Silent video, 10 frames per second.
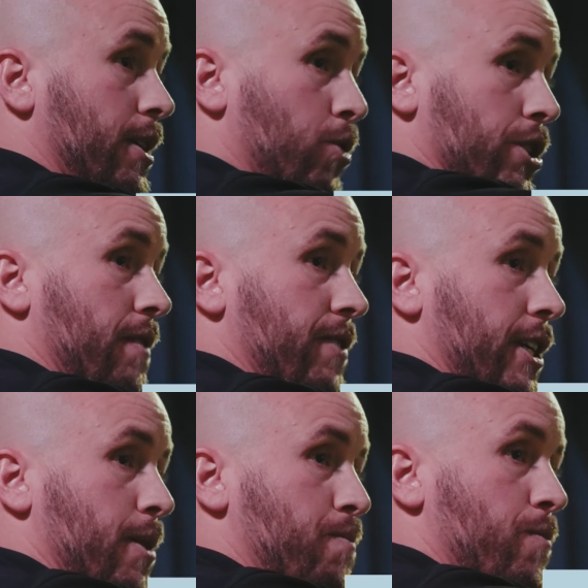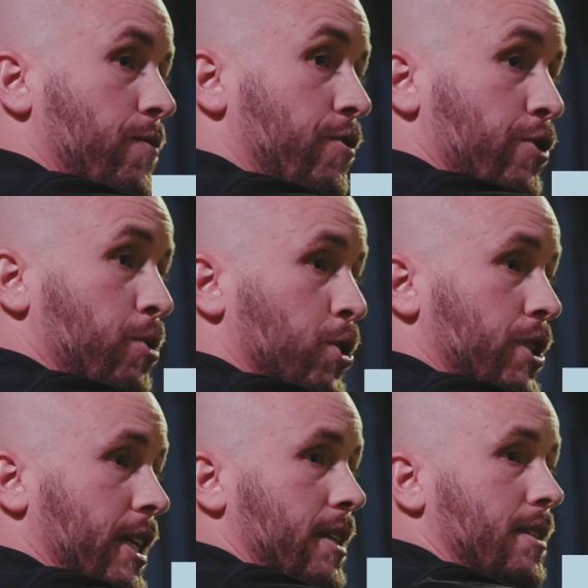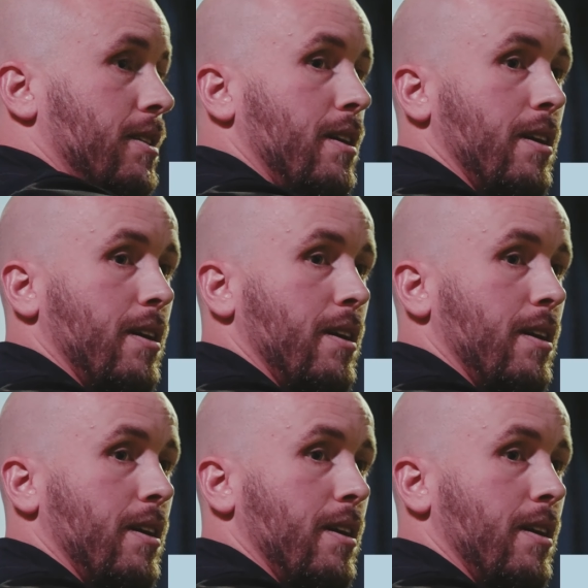going to watch that video, 3 or more seconds,